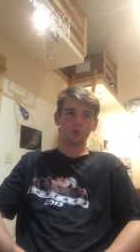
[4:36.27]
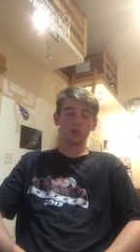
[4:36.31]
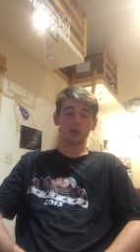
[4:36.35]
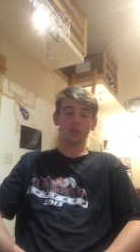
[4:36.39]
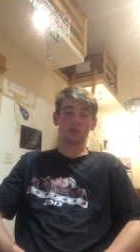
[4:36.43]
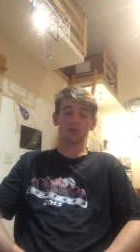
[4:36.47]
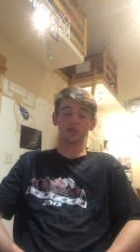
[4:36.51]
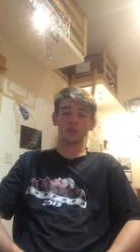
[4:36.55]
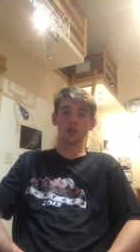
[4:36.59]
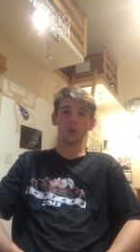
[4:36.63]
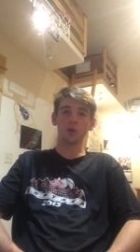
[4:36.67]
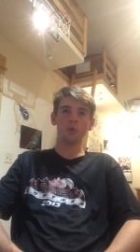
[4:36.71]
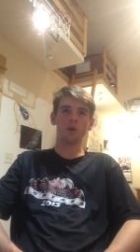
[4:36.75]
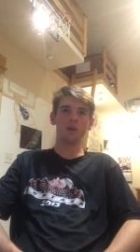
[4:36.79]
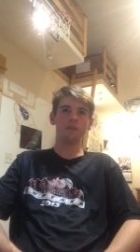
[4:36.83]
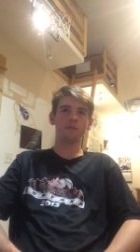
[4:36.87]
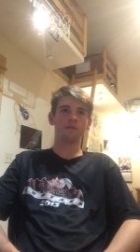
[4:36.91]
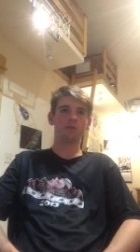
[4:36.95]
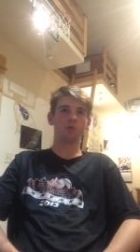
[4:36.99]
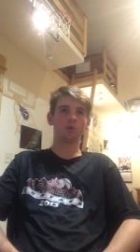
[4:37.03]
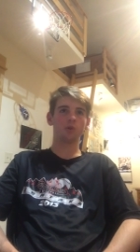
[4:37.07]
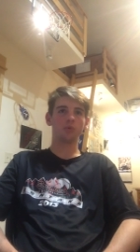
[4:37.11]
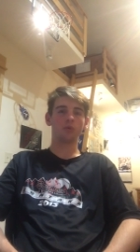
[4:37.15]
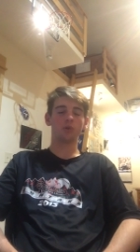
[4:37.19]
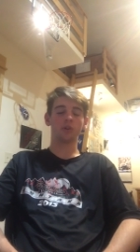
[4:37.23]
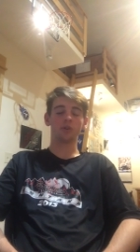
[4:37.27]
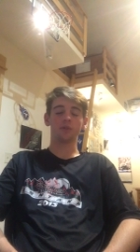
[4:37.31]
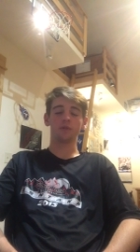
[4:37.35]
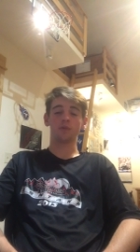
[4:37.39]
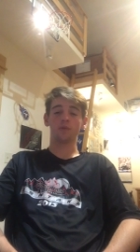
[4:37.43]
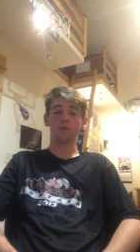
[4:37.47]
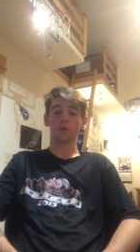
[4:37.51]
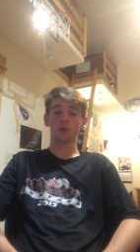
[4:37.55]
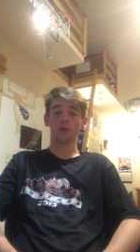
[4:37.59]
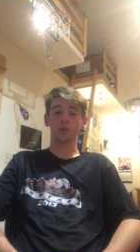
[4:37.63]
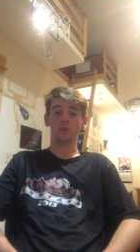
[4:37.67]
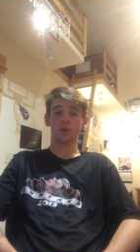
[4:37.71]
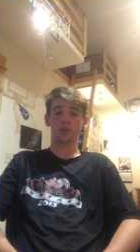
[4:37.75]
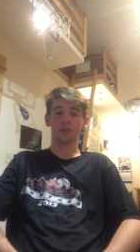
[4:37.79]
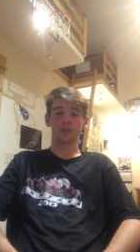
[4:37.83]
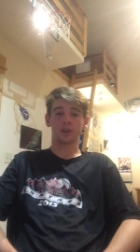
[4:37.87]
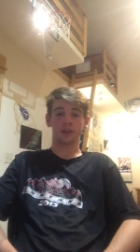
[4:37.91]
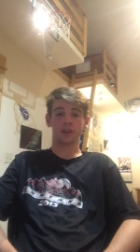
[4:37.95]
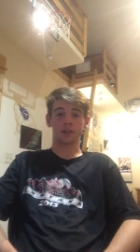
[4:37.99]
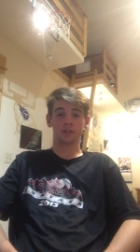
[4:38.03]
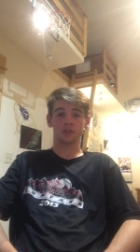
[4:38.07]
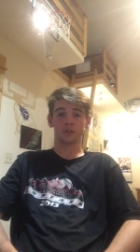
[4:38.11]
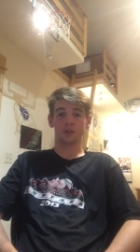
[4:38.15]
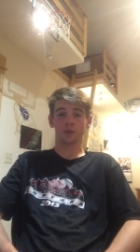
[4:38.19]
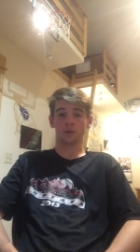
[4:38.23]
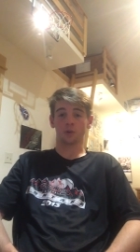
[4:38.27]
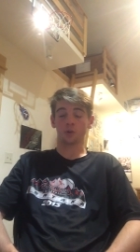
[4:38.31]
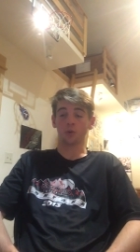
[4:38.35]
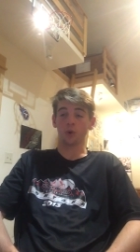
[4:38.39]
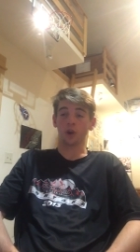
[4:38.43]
So they went 41-41 last year.